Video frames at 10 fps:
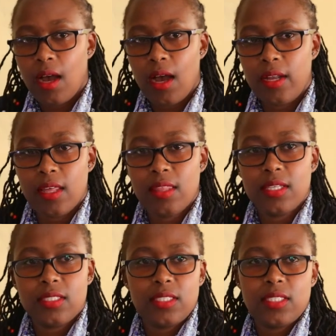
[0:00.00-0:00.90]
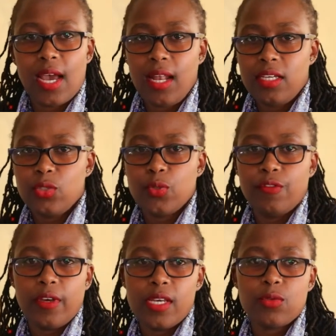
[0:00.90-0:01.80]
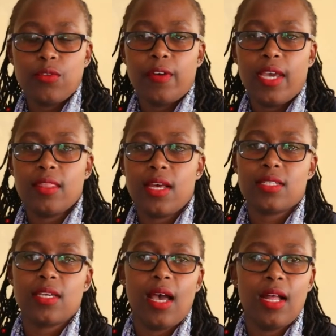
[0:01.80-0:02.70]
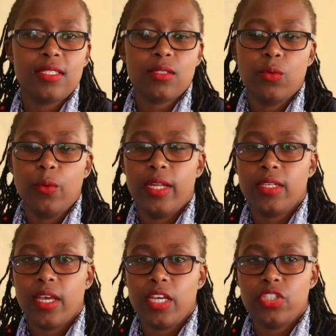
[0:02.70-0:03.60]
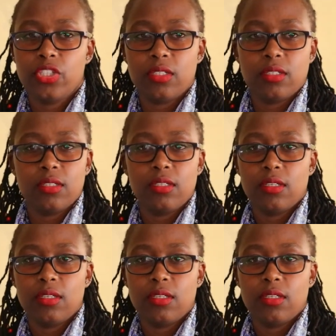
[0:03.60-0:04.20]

Another challenge we find that girls who engage in